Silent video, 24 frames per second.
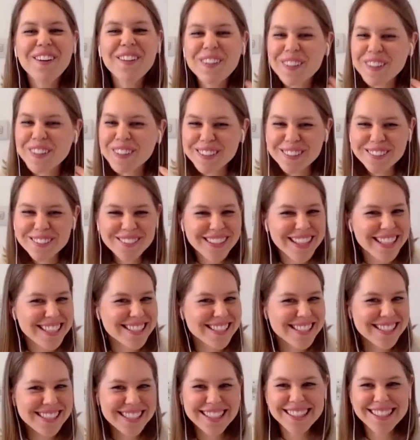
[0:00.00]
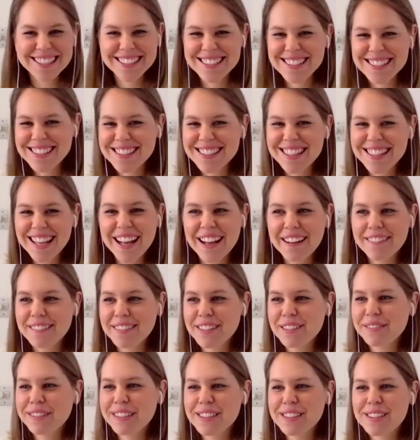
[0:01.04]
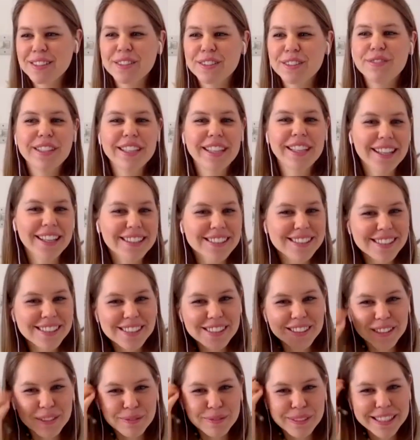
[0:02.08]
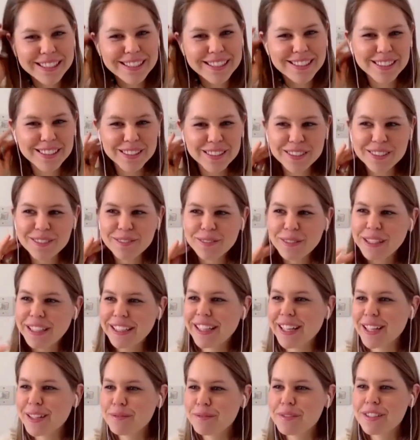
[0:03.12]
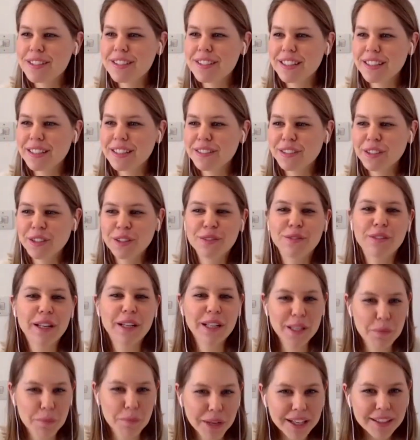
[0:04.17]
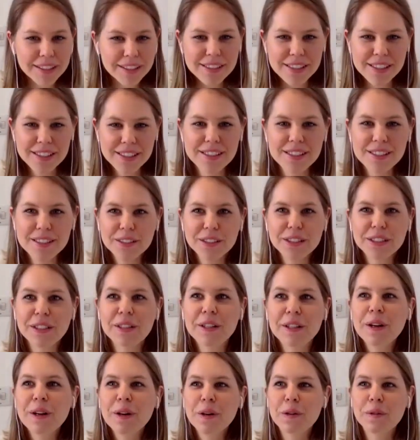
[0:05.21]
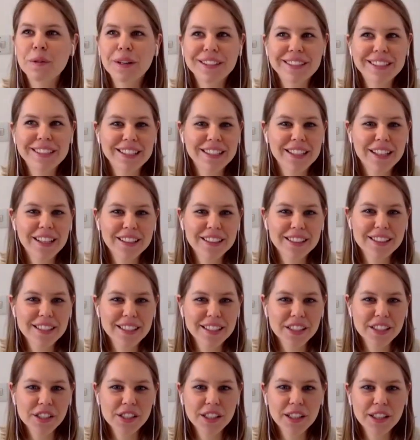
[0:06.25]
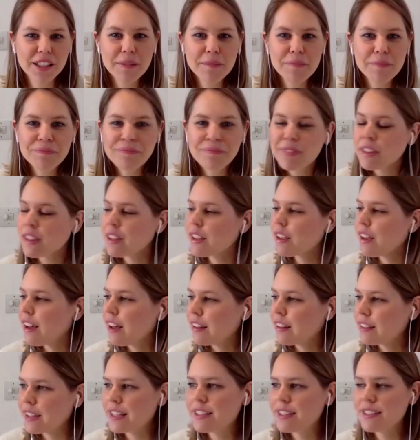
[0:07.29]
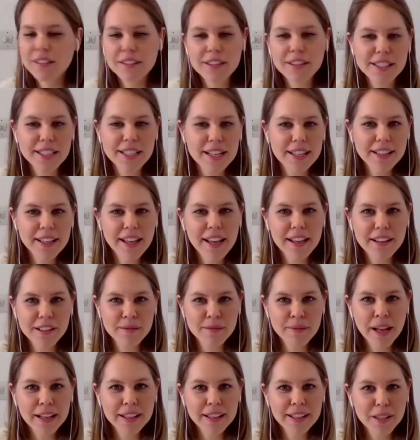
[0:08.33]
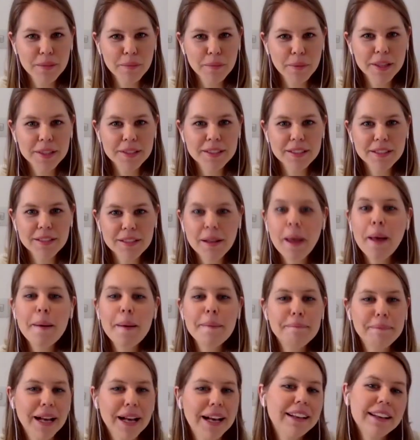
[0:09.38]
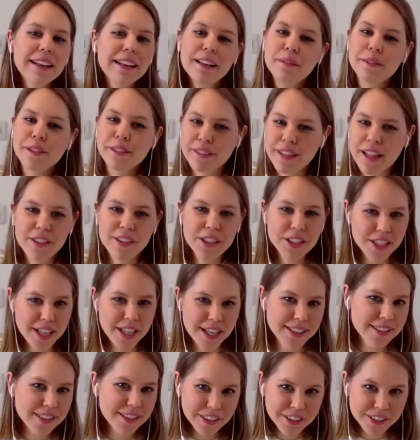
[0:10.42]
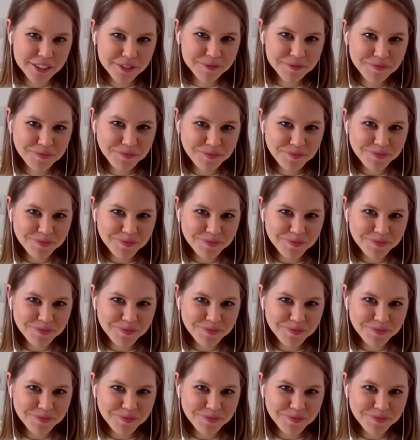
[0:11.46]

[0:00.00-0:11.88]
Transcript: All of these things um, that we so forget to do because, you know, when it comes to, you know, running a practice or, or working in architecture, unless you're the dedicated marketing person, marketing will never chase you.